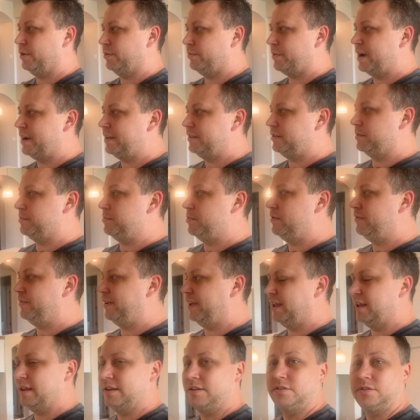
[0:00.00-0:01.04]
If you're ready to
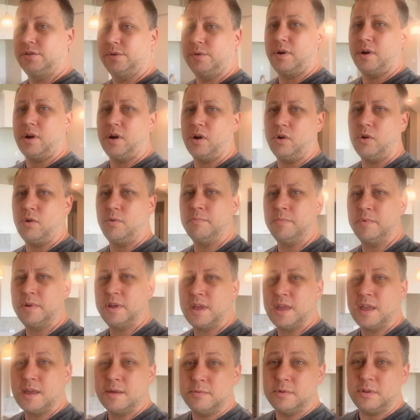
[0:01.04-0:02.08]
move into a
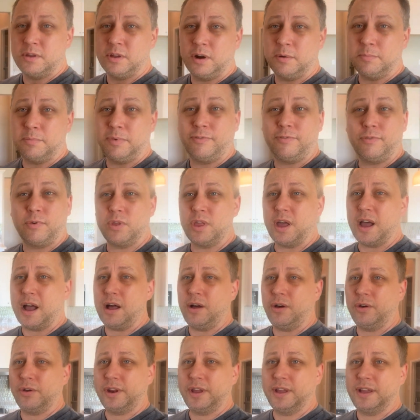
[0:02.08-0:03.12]
home, you know, before the
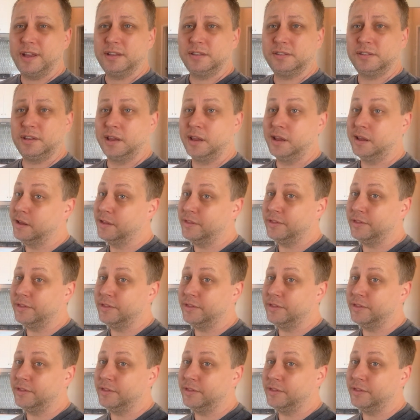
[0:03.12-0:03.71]
holidays,